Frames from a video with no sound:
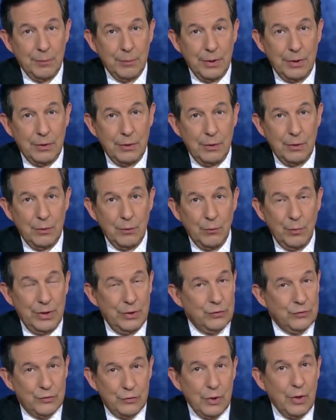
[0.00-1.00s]
But
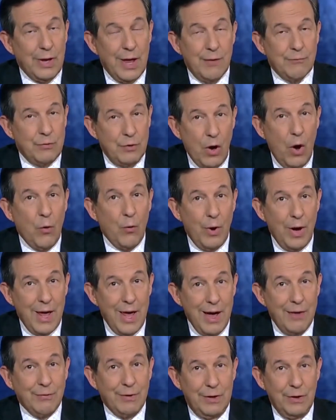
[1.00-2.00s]
we still have no
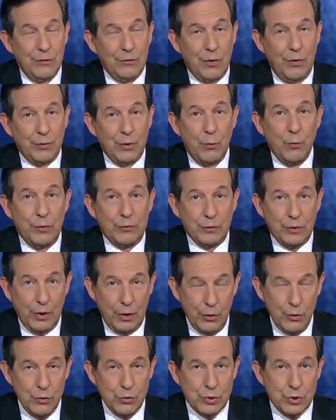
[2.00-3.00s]
evidence that there was
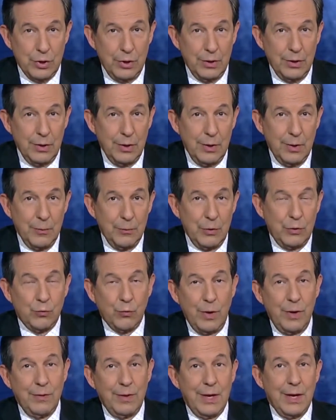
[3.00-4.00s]
collusion
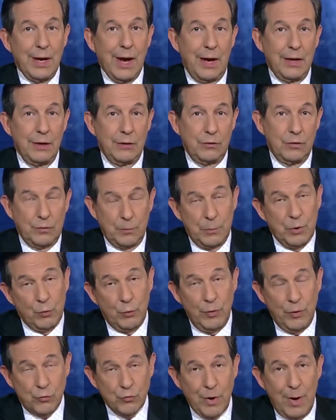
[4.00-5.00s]
between
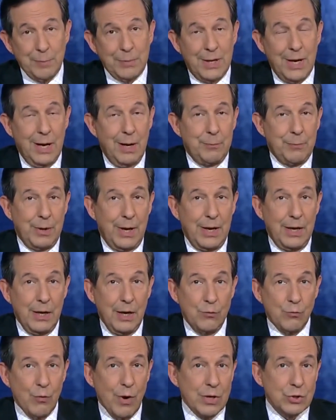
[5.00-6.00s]
the Trump
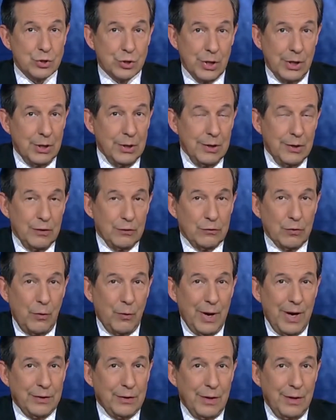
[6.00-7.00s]
campaign and Russia.
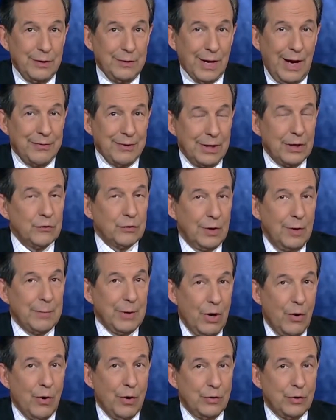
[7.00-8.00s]
So I think it's going
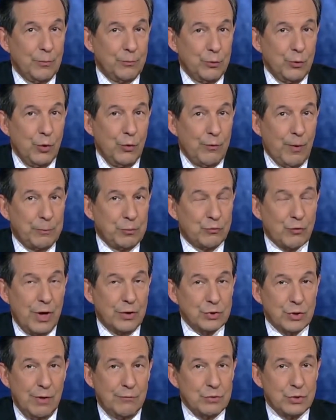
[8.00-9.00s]
to be hard to prove
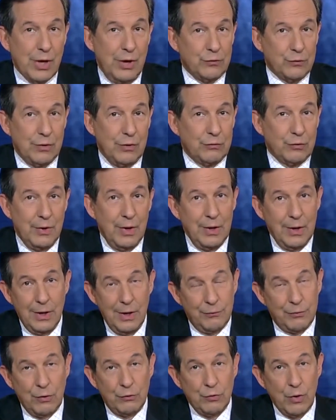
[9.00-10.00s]
obstruction of justice
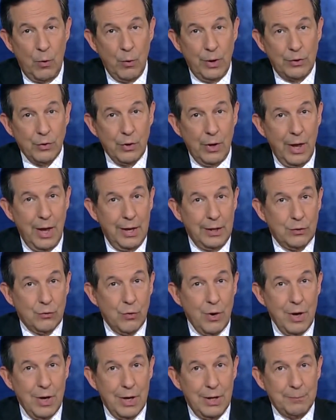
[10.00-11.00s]
if there's no underlying
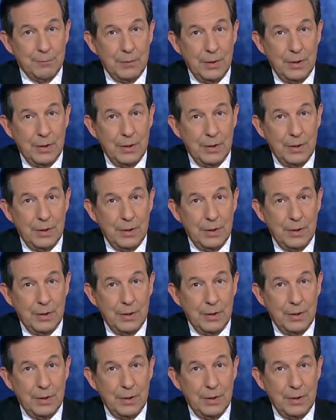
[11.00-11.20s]
crime.